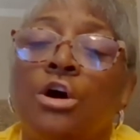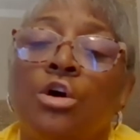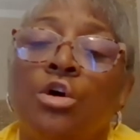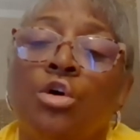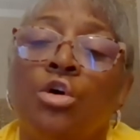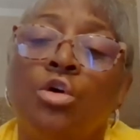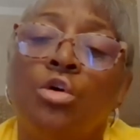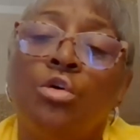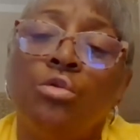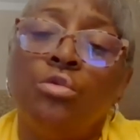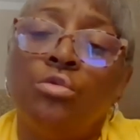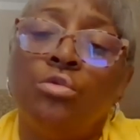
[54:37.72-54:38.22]

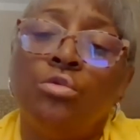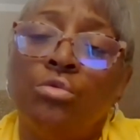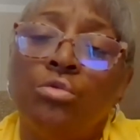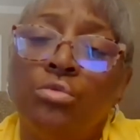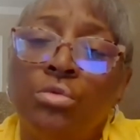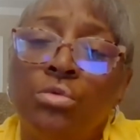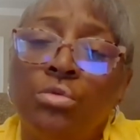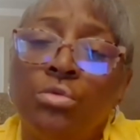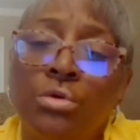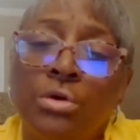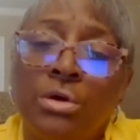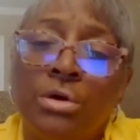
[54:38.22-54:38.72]

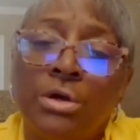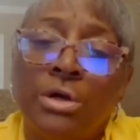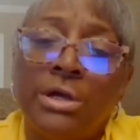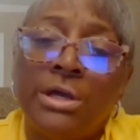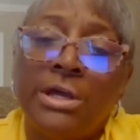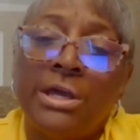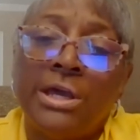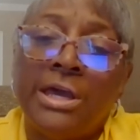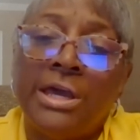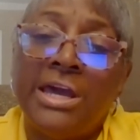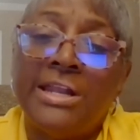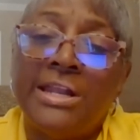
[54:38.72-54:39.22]
who,
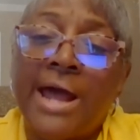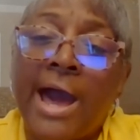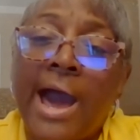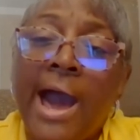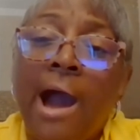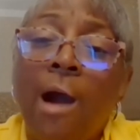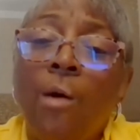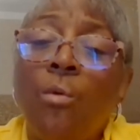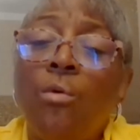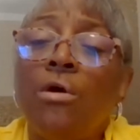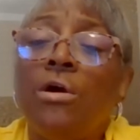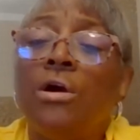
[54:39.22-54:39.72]
in
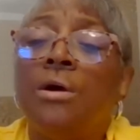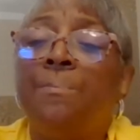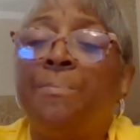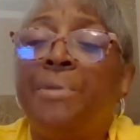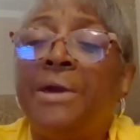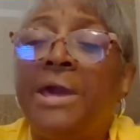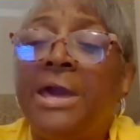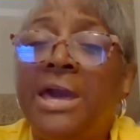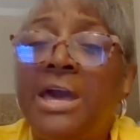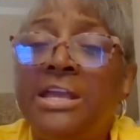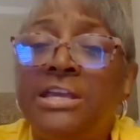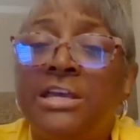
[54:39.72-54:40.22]
our
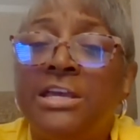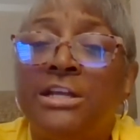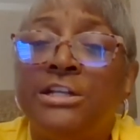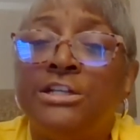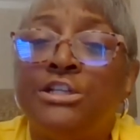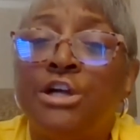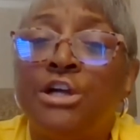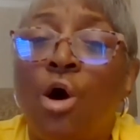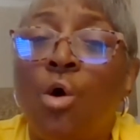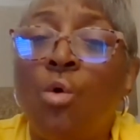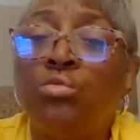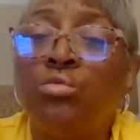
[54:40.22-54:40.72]
opinion,
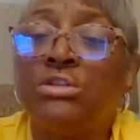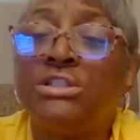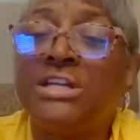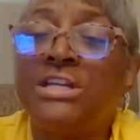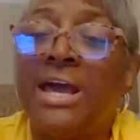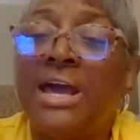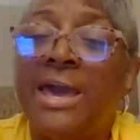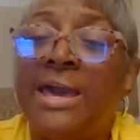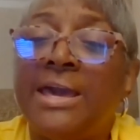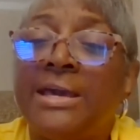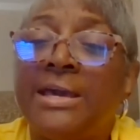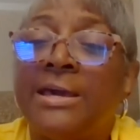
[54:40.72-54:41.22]
don't
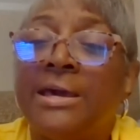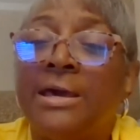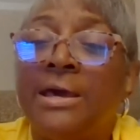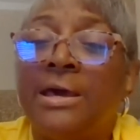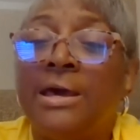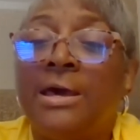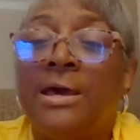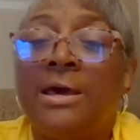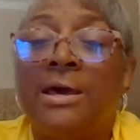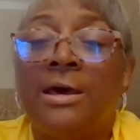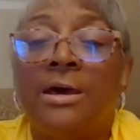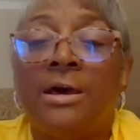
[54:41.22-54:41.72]
take
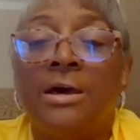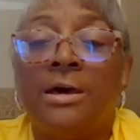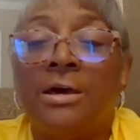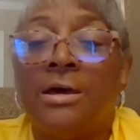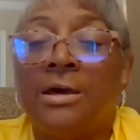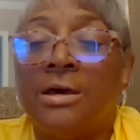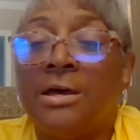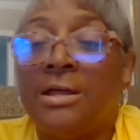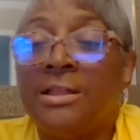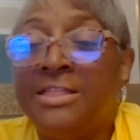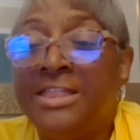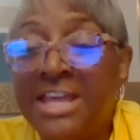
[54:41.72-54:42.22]

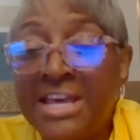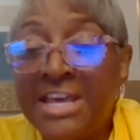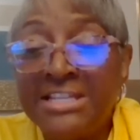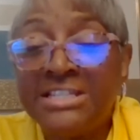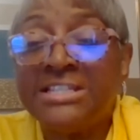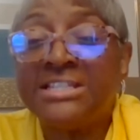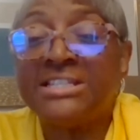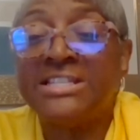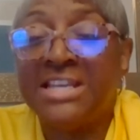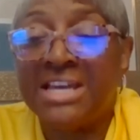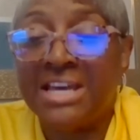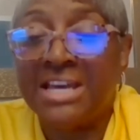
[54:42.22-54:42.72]

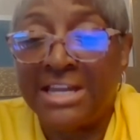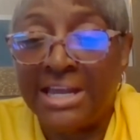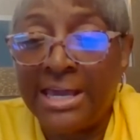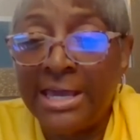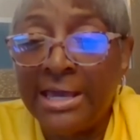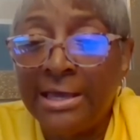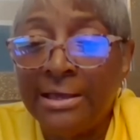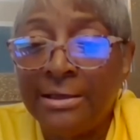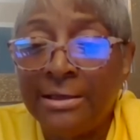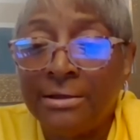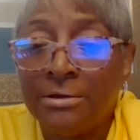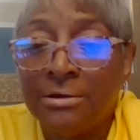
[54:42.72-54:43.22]
this
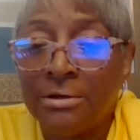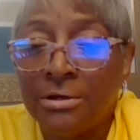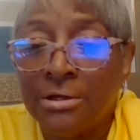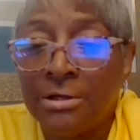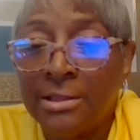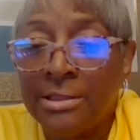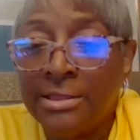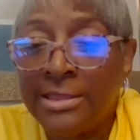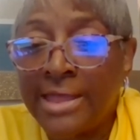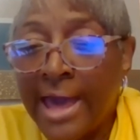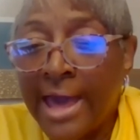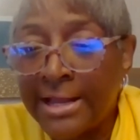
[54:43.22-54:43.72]
city
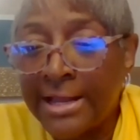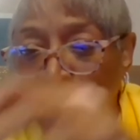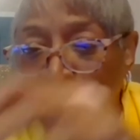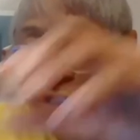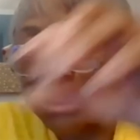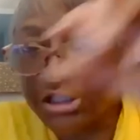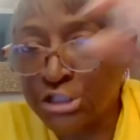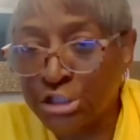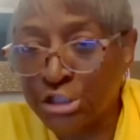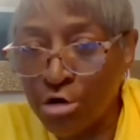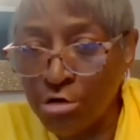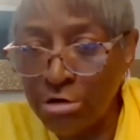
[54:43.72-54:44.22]
that
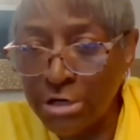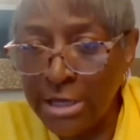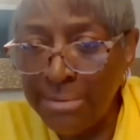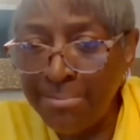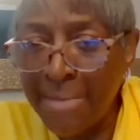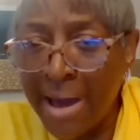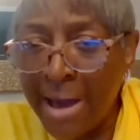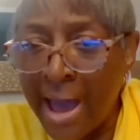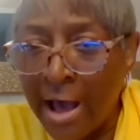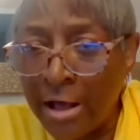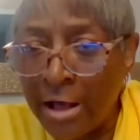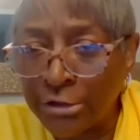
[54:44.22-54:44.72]
is 30
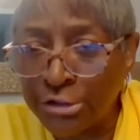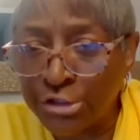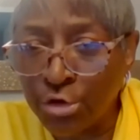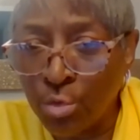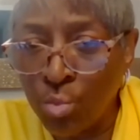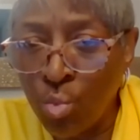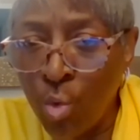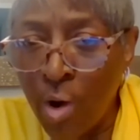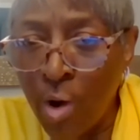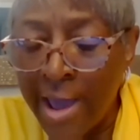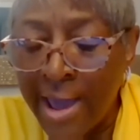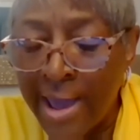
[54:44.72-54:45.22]
miles
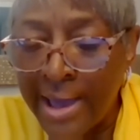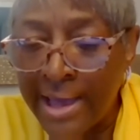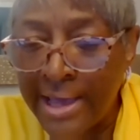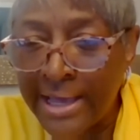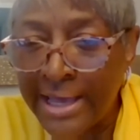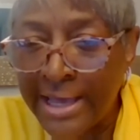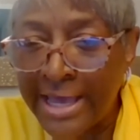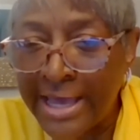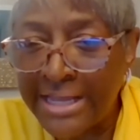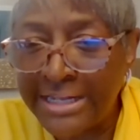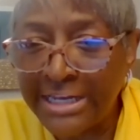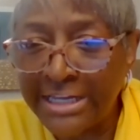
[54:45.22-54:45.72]

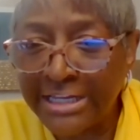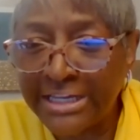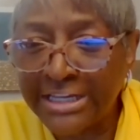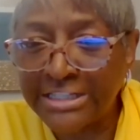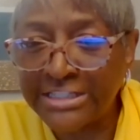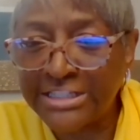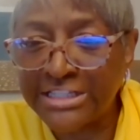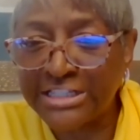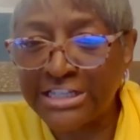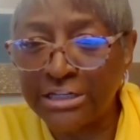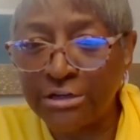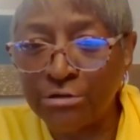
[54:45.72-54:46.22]
away into
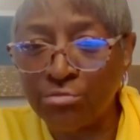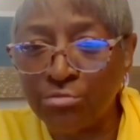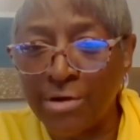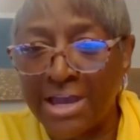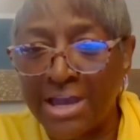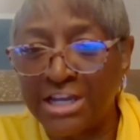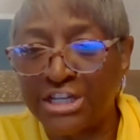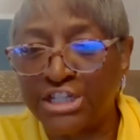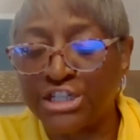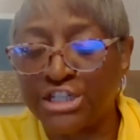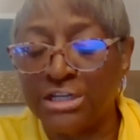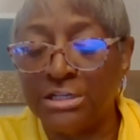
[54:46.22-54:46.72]

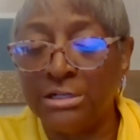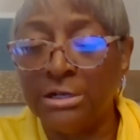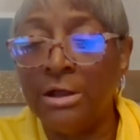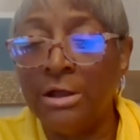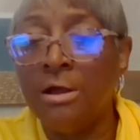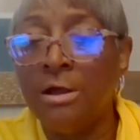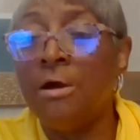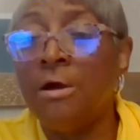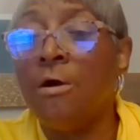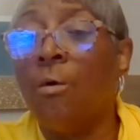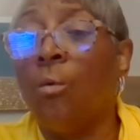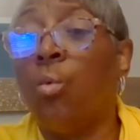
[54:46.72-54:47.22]
consideration
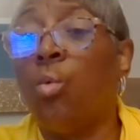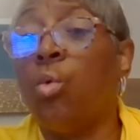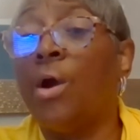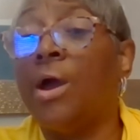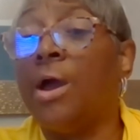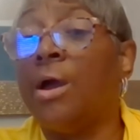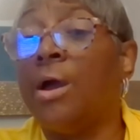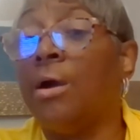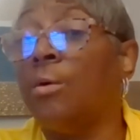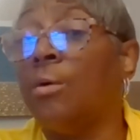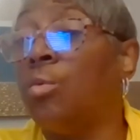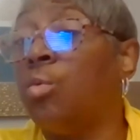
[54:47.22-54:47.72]

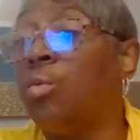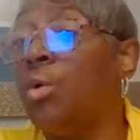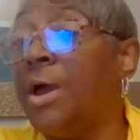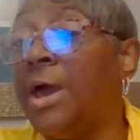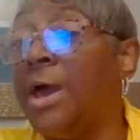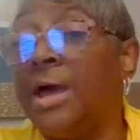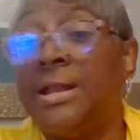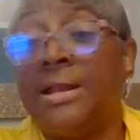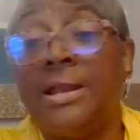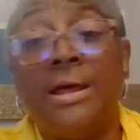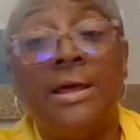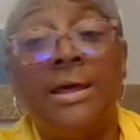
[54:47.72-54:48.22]

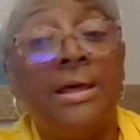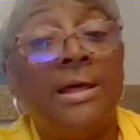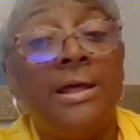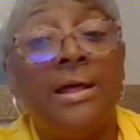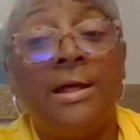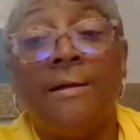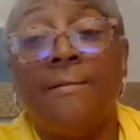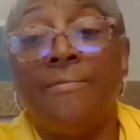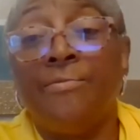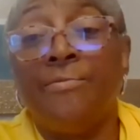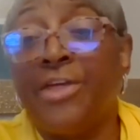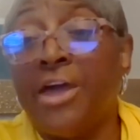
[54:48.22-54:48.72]
when
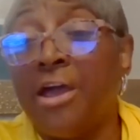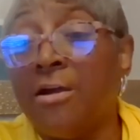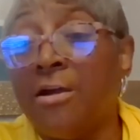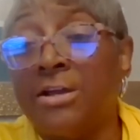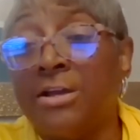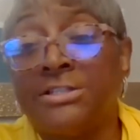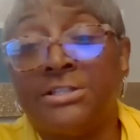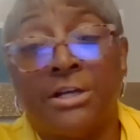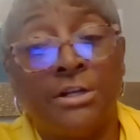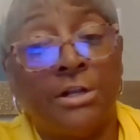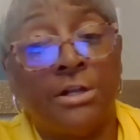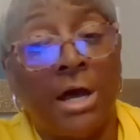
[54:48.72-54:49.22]

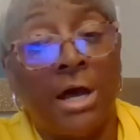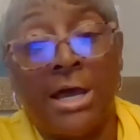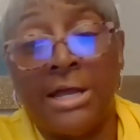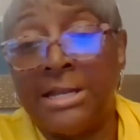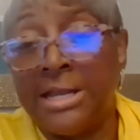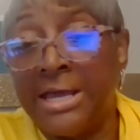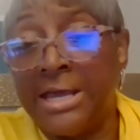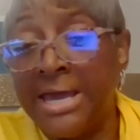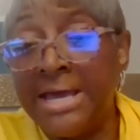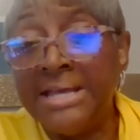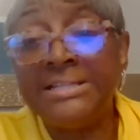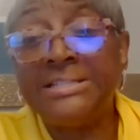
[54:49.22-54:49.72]
there's
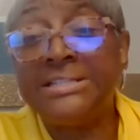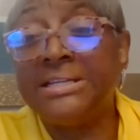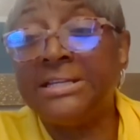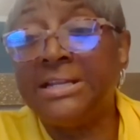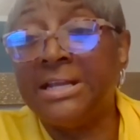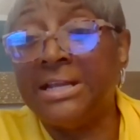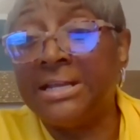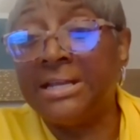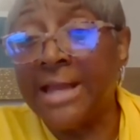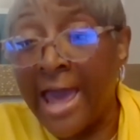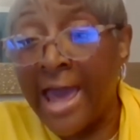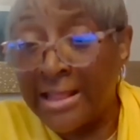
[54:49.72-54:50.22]
an
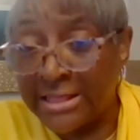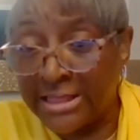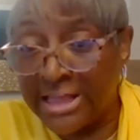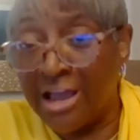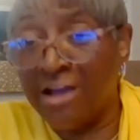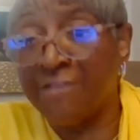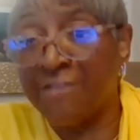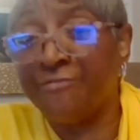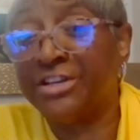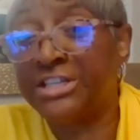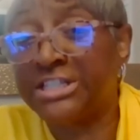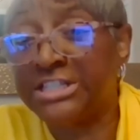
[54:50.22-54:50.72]
incident at
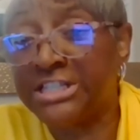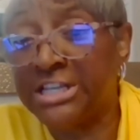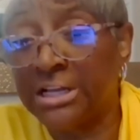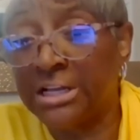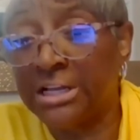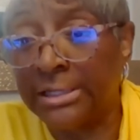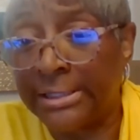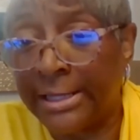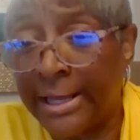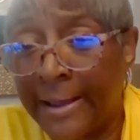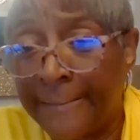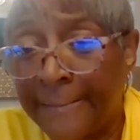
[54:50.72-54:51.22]
their
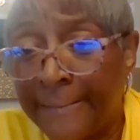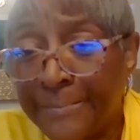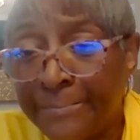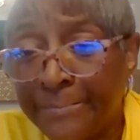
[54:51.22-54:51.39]
facility.